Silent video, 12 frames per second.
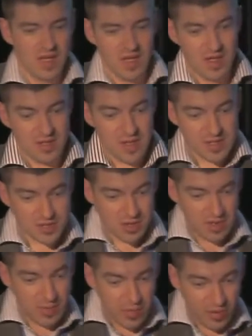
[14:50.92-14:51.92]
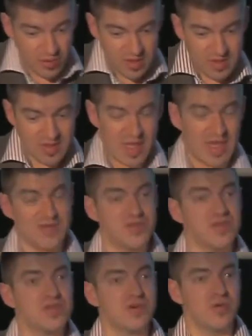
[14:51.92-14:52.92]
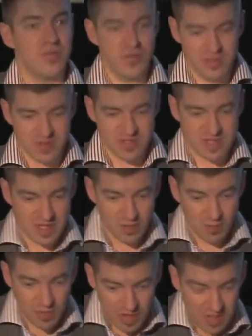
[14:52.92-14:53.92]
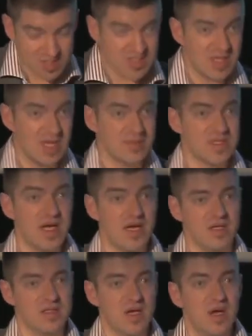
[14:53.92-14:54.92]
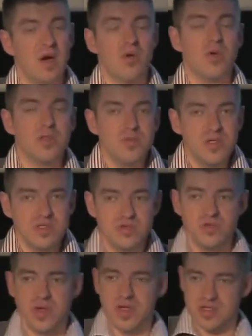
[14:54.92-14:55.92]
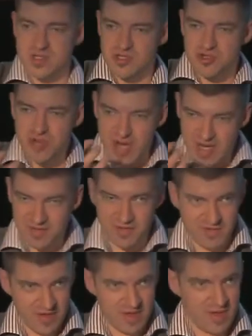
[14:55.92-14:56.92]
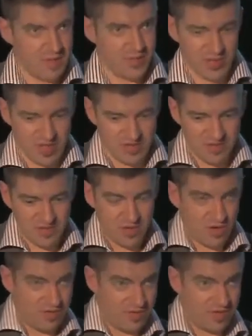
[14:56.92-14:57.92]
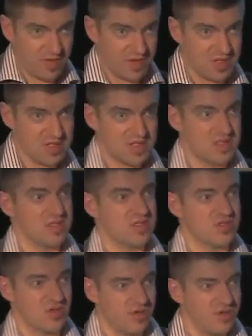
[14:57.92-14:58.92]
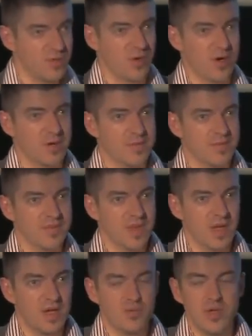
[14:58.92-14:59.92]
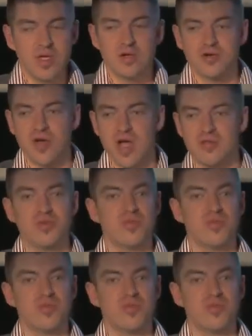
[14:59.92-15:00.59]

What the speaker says: and you actually point that to this computer saying, well, it's LAMS 8. What we do, we extract a fingerprint of this software, and we create